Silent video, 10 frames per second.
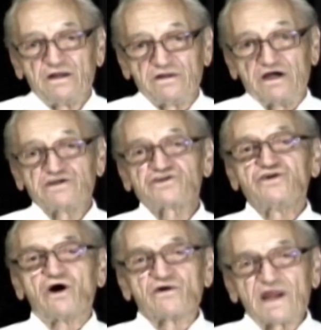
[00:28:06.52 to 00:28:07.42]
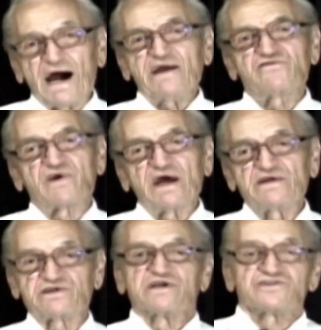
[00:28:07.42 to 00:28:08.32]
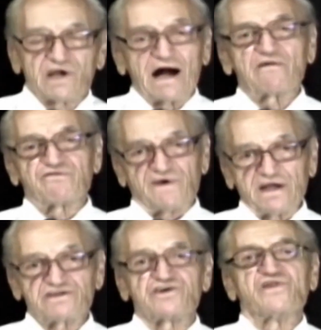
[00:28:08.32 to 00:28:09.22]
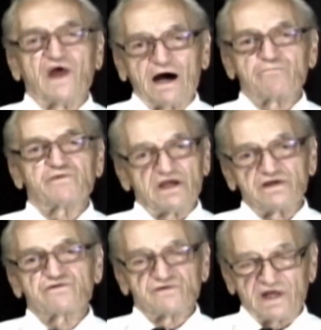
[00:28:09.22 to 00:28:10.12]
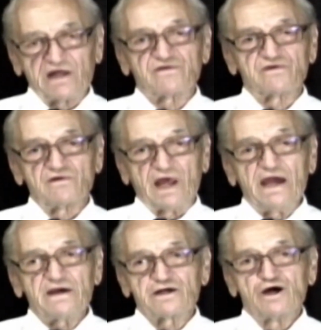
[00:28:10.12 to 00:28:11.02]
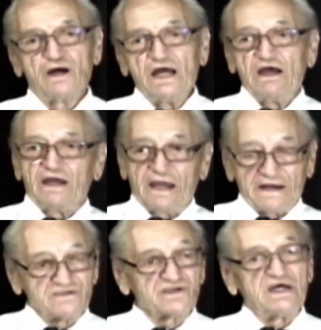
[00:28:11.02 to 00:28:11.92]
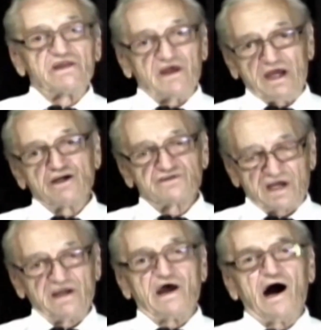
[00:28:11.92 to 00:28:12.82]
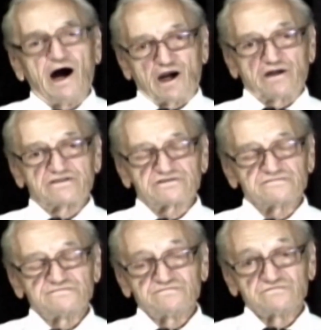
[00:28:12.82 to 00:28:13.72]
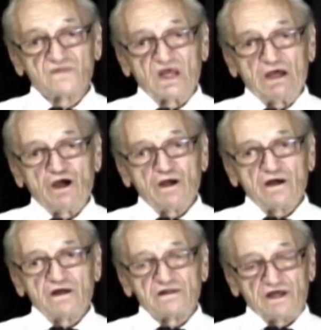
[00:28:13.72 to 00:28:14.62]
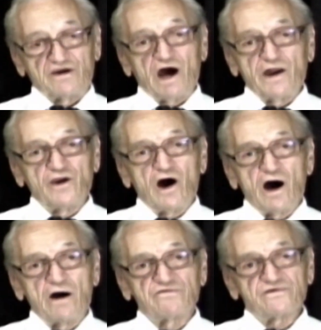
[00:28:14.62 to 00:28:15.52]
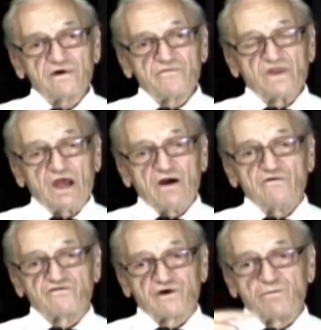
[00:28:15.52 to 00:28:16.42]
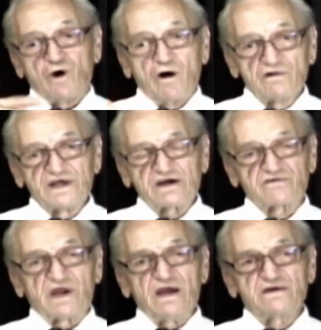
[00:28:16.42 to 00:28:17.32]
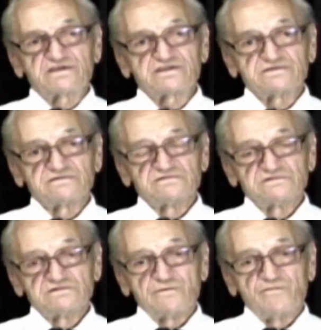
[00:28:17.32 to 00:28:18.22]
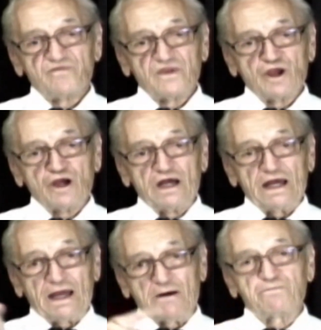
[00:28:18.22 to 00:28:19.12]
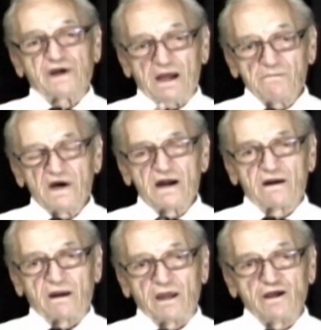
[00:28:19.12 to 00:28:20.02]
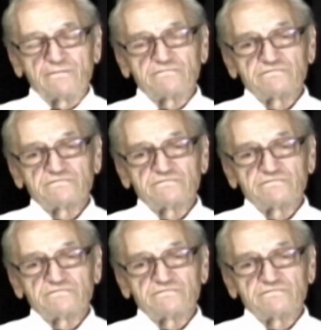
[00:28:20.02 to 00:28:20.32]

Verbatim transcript: There is no nitrates and sulfates dumped into that lake as it is in ours. The runoff from all the creeks and primarily